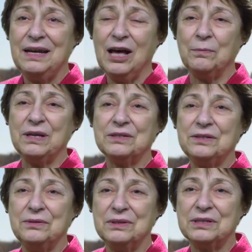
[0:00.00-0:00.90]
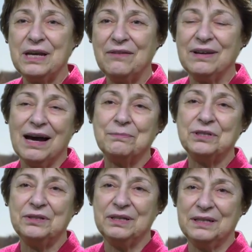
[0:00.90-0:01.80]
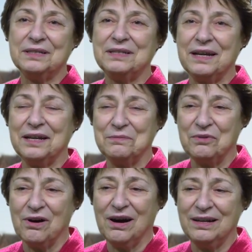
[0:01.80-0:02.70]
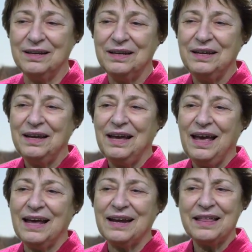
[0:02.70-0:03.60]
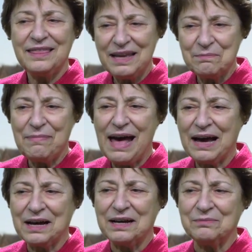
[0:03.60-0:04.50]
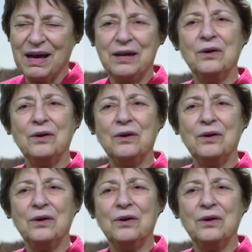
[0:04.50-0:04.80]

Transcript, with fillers: helping students to have an opportunity to study abroad. And I think back on my